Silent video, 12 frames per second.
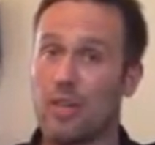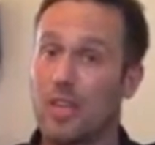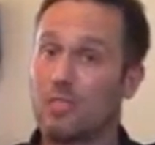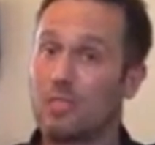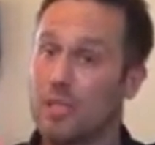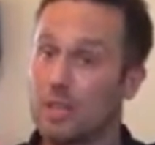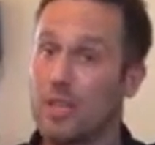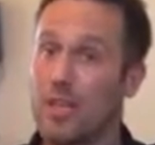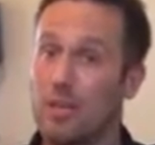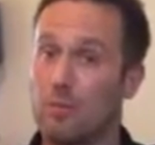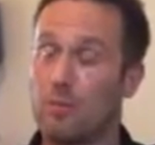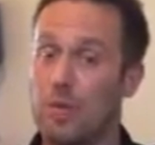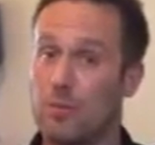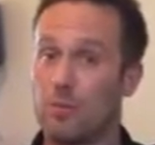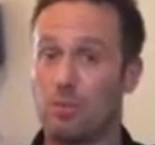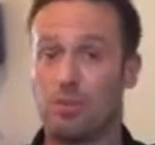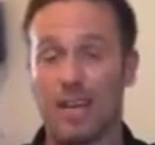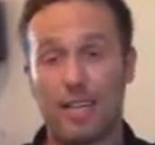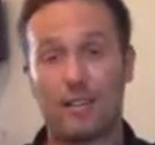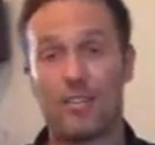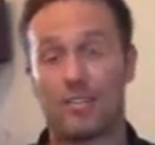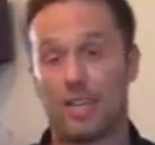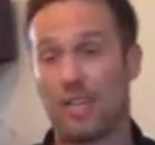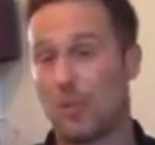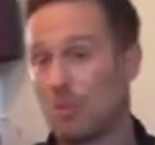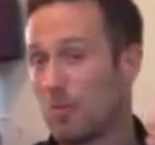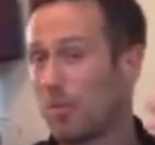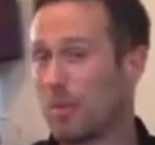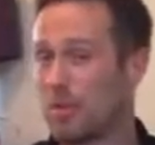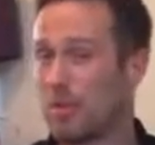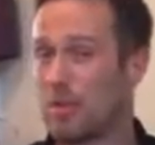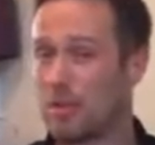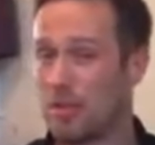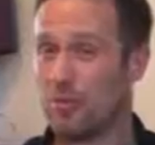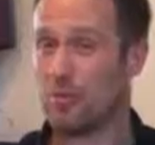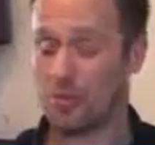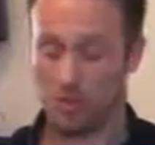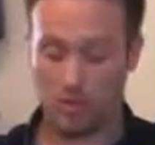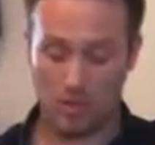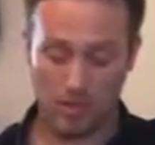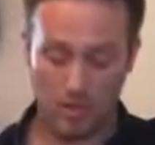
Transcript: that's really going to help you try and understand what they might be going through.